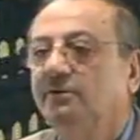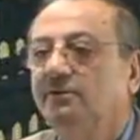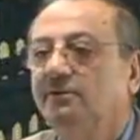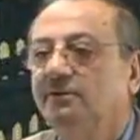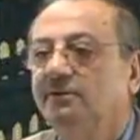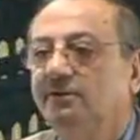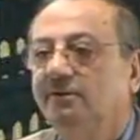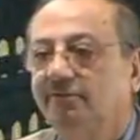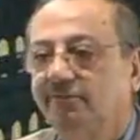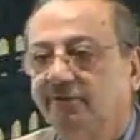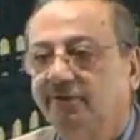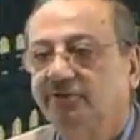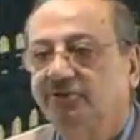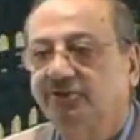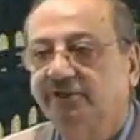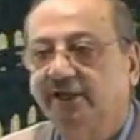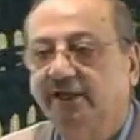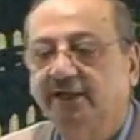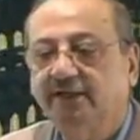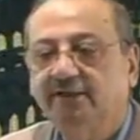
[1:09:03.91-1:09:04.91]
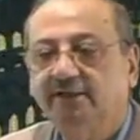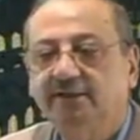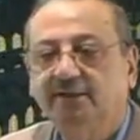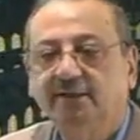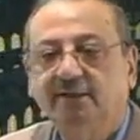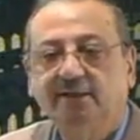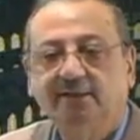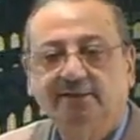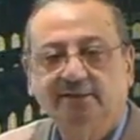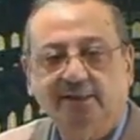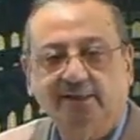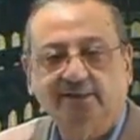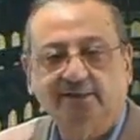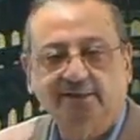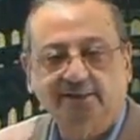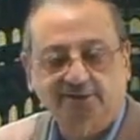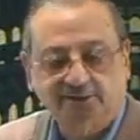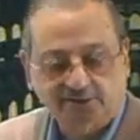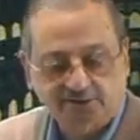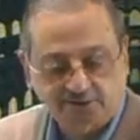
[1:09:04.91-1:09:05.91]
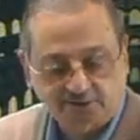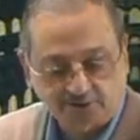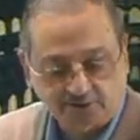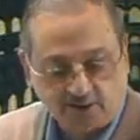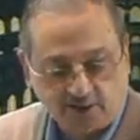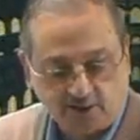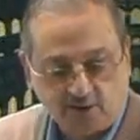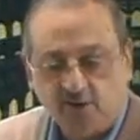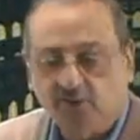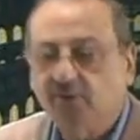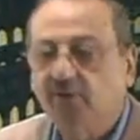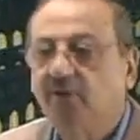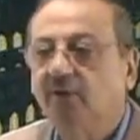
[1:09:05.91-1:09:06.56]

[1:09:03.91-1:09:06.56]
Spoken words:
differentiate that this is how